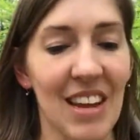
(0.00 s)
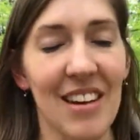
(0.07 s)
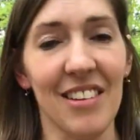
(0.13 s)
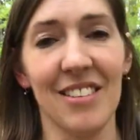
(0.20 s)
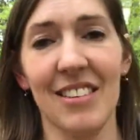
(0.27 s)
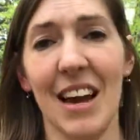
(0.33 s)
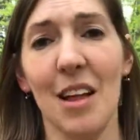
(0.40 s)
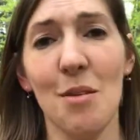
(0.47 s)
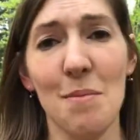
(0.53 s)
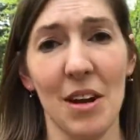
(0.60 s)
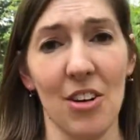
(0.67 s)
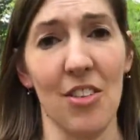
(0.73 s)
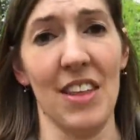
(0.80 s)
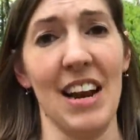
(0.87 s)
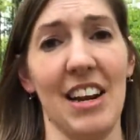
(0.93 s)
a
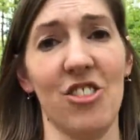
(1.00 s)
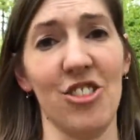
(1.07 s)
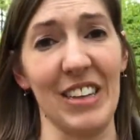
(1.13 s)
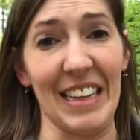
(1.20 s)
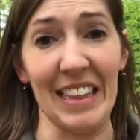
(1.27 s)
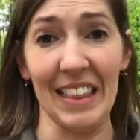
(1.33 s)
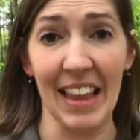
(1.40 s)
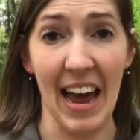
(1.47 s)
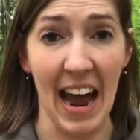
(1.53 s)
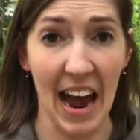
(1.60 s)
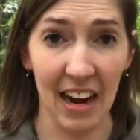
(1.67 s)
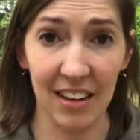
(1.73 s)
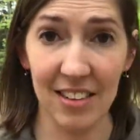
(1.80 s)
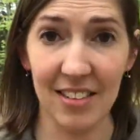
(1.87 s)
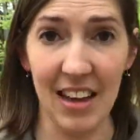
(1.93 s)
salamander that actually
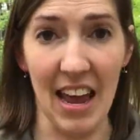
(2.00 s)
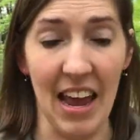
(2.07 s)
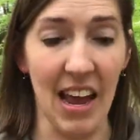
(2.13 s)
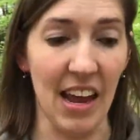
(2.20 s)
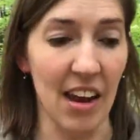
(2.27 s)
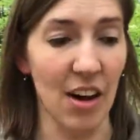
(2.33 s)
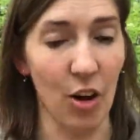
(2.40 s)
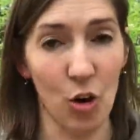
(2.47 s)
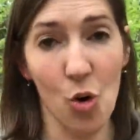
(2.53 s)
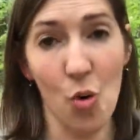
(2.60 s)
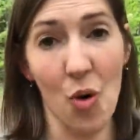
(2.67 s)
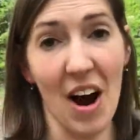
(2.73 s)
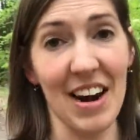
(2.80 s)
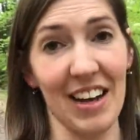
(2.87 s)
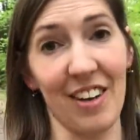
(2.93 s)
lacks a
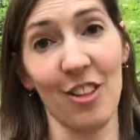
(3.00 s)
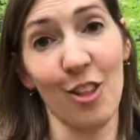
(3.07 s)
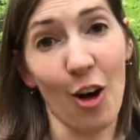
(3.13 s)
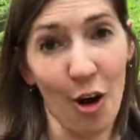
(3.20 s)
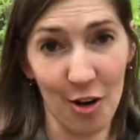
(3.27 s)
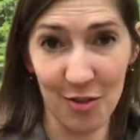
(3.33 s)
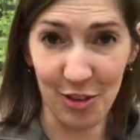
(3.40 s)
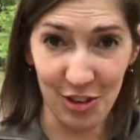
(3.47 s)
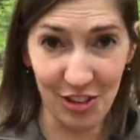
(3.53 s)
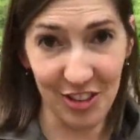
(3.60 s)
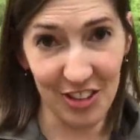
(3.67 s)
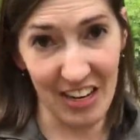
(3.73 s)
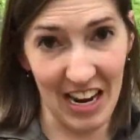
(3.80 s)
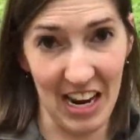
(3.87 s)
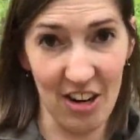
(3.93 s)
aquatic larval
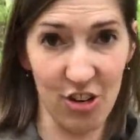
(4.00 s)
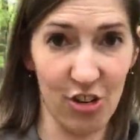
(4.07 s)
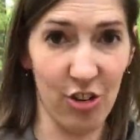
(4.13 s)
stage.